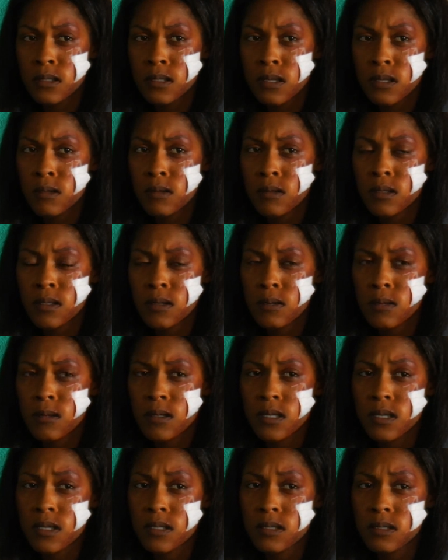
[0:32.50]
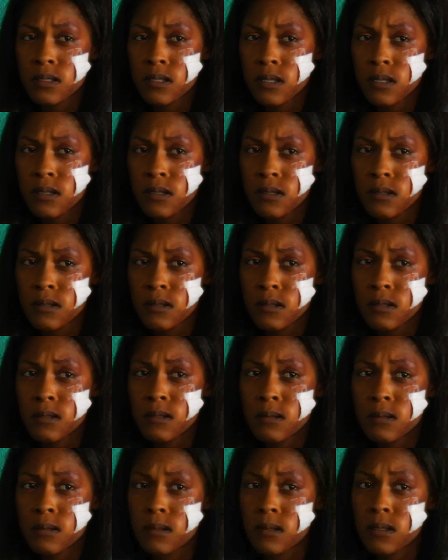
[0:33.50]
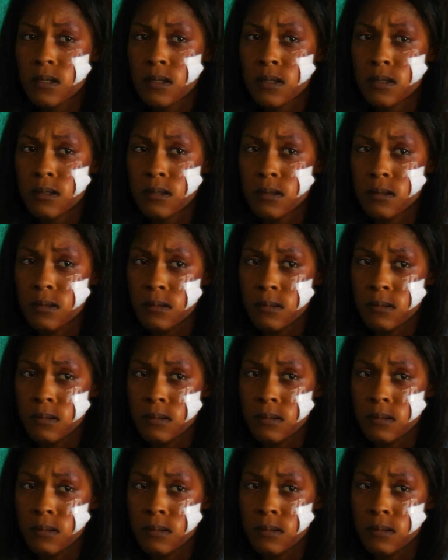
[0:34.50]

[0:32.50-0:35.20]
I don't care what I say or what I do.